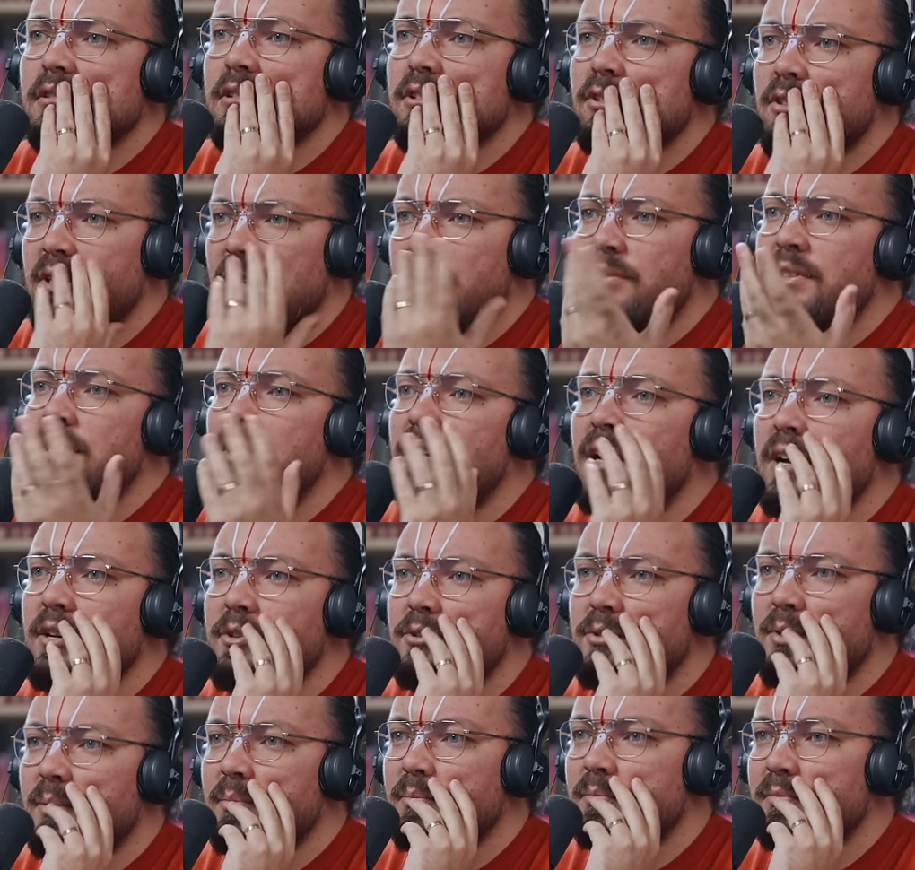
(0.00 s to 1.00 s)
You live in an
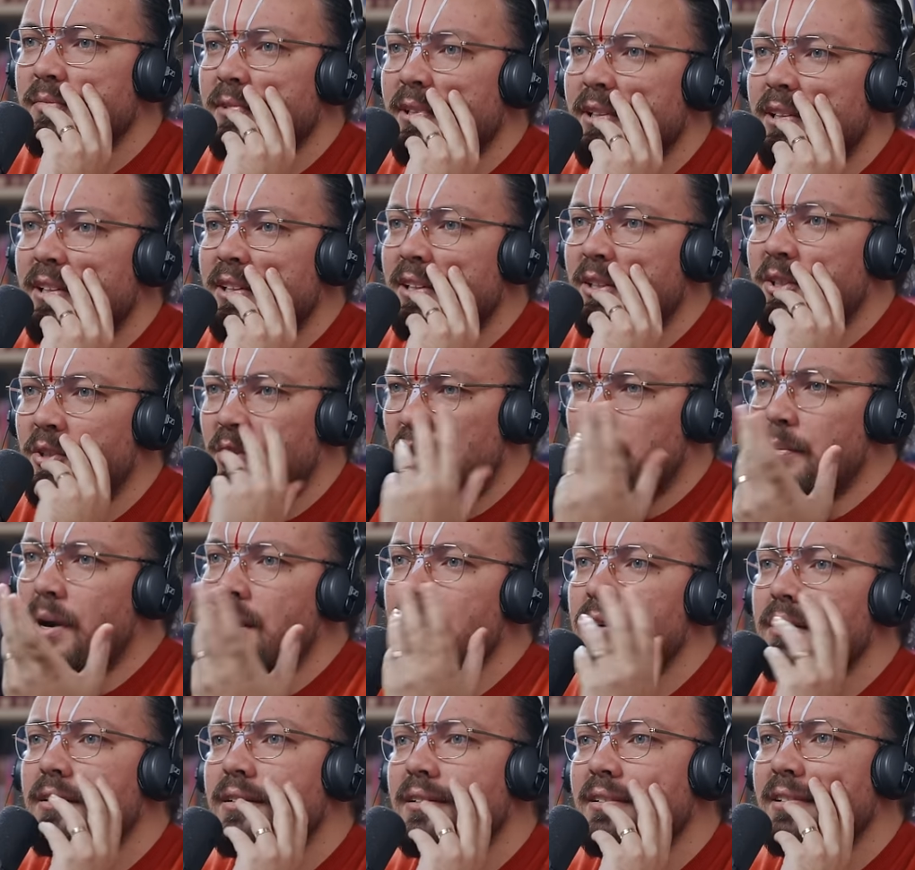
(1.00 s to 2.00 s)
ashram, you're a
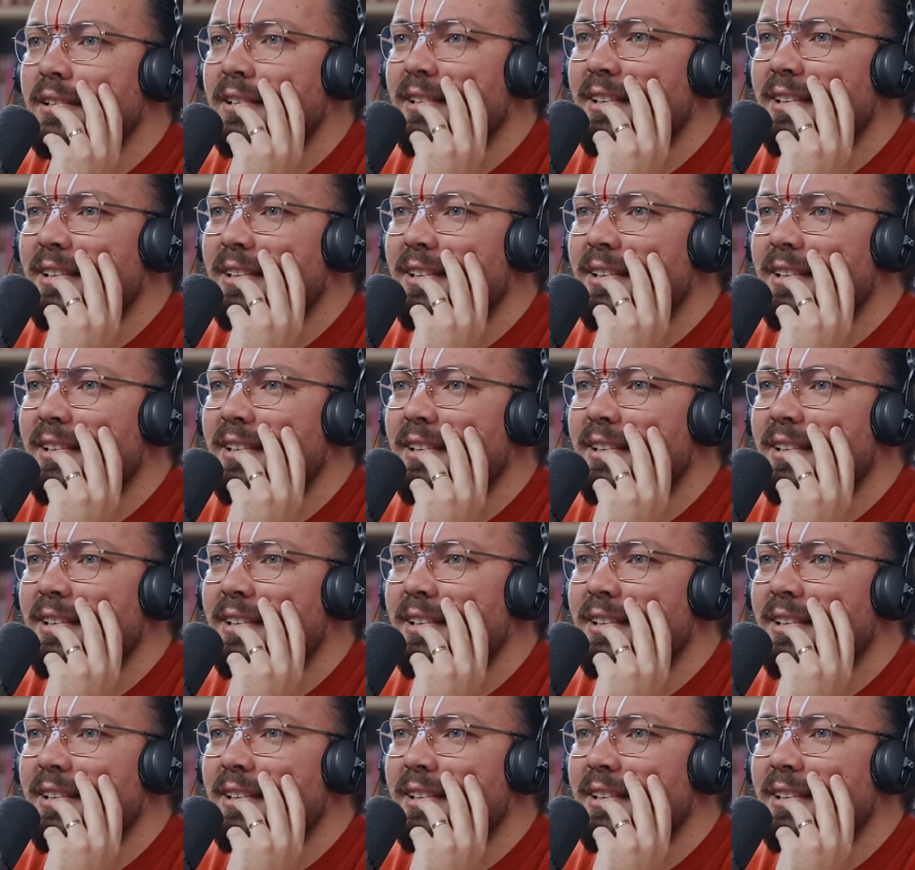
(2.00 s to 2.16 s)
monk.